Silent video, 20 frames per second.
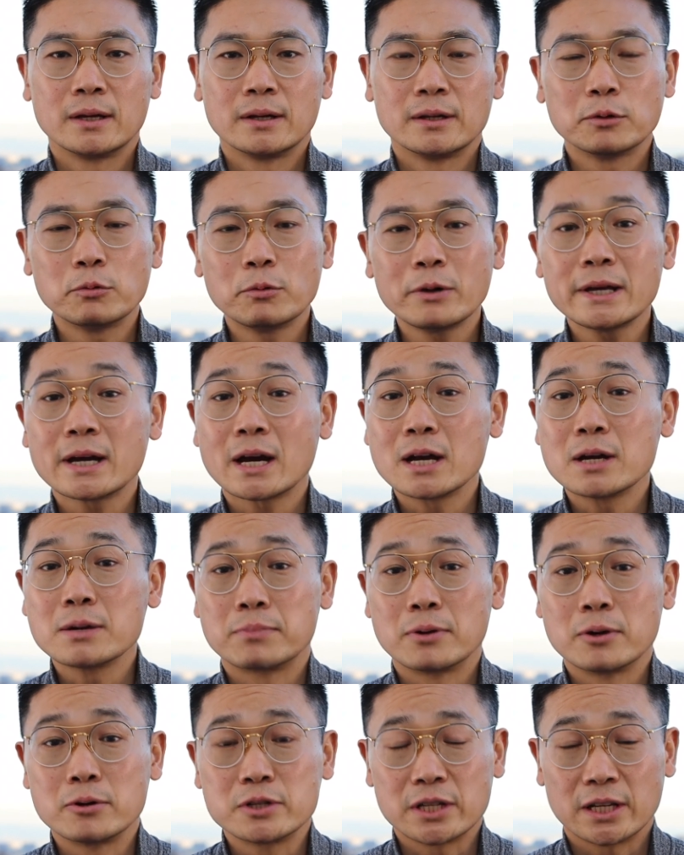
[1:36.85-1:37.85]
The way I
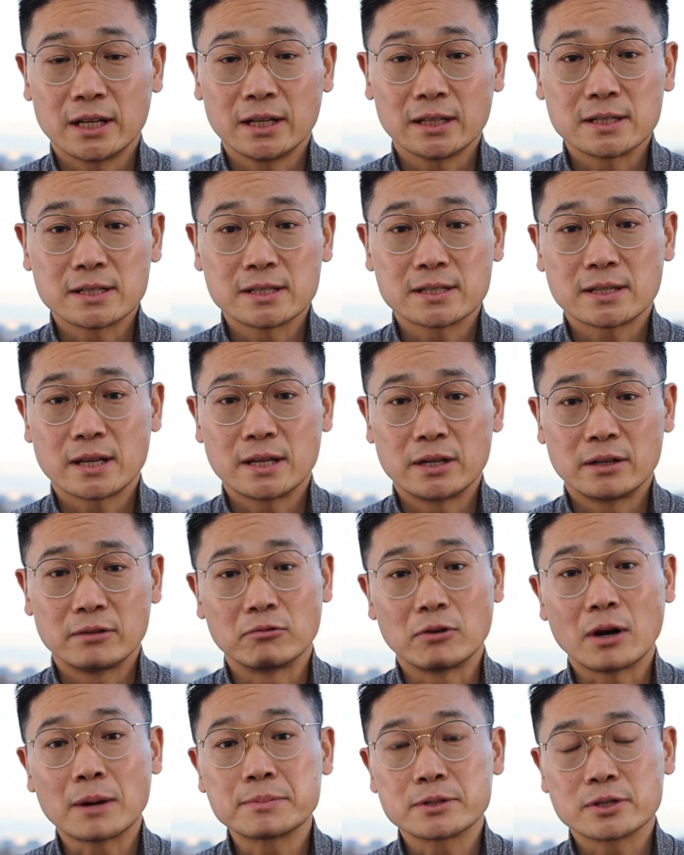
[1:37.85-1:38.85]
approach Achilles tendon
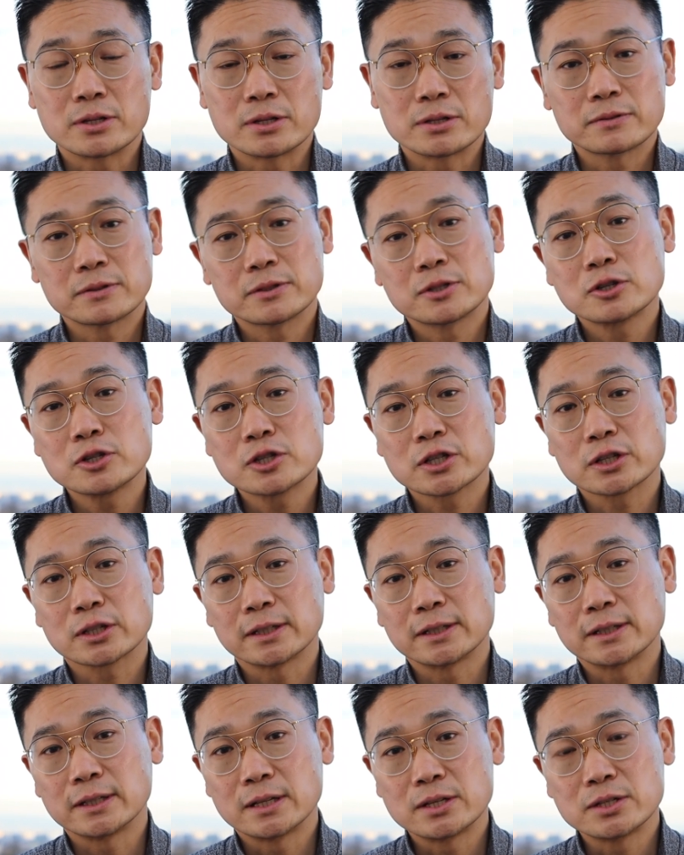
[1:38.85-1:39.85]
ruptures
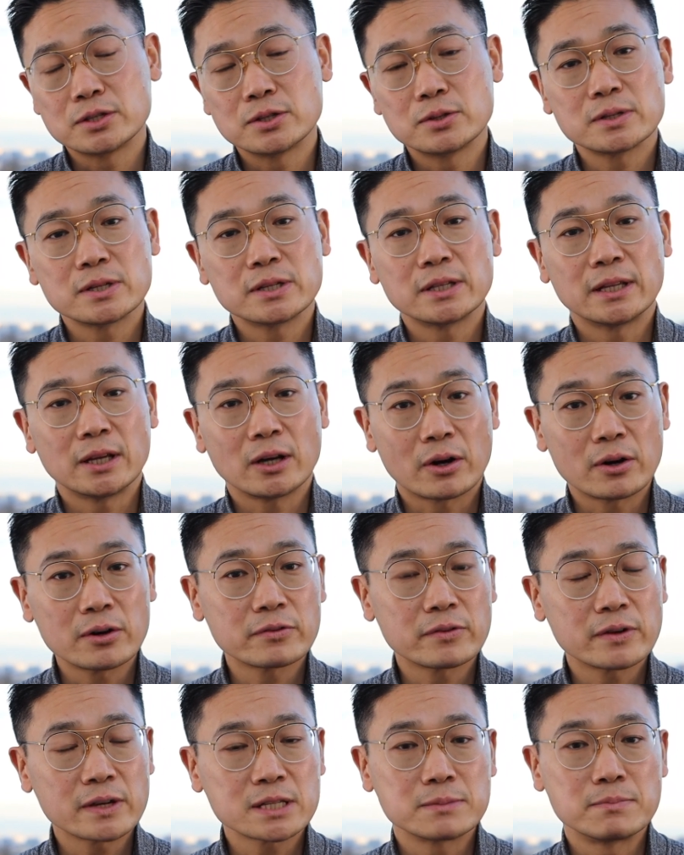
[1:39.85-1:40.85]
surgically is using the
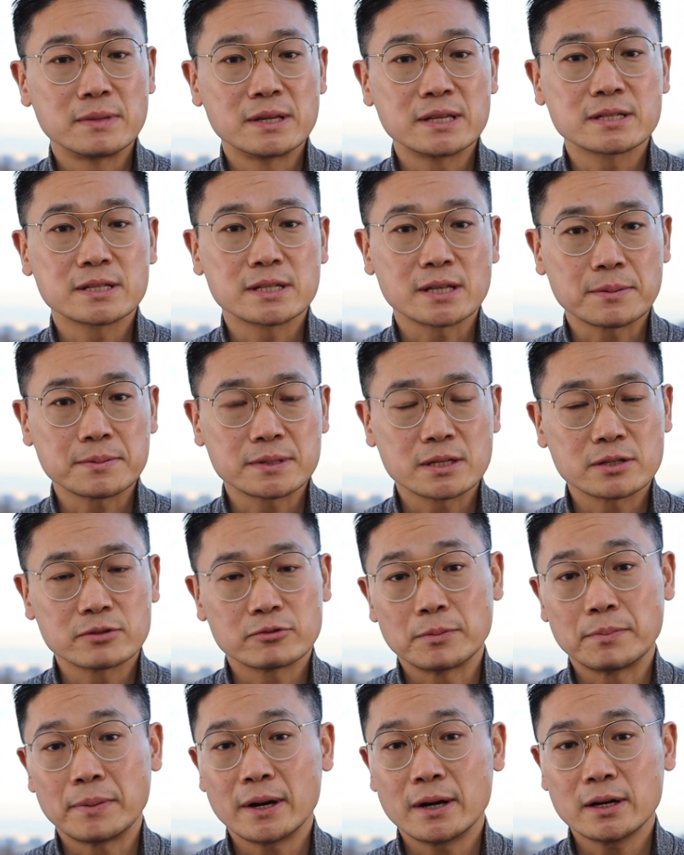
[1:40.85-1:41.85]
Arthrex mid-substance
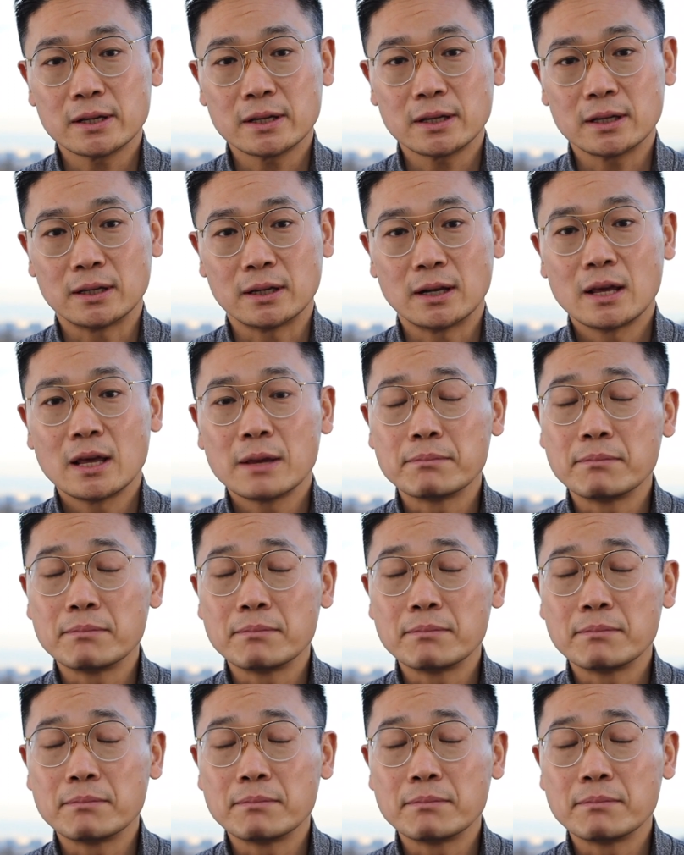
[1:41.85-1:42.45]
repair kit,